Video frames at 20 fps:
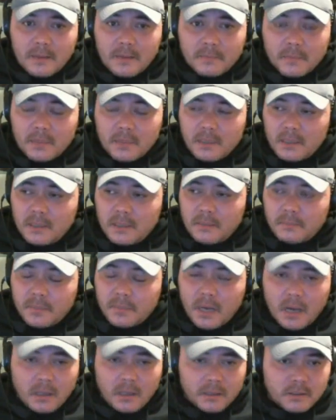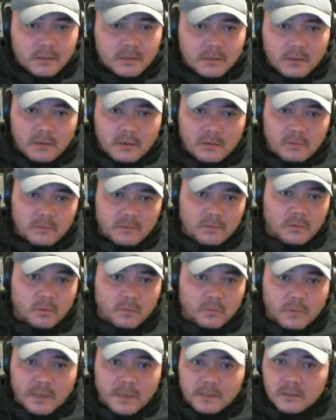
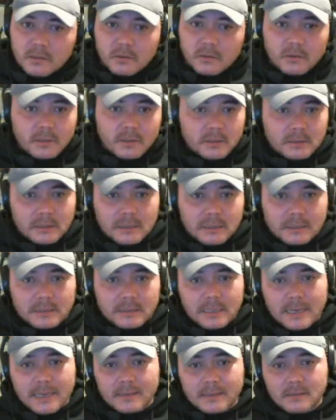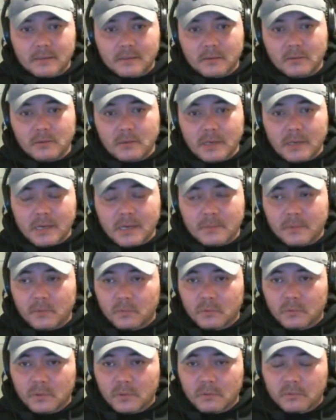polystone or resin or anything like that. So you got
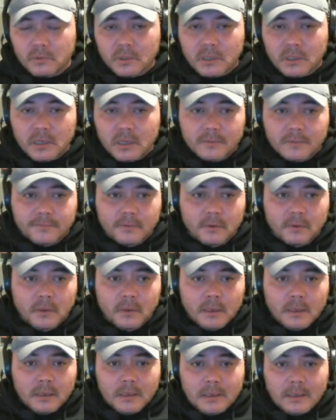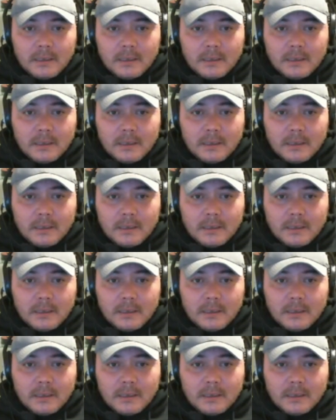to be really, really careful.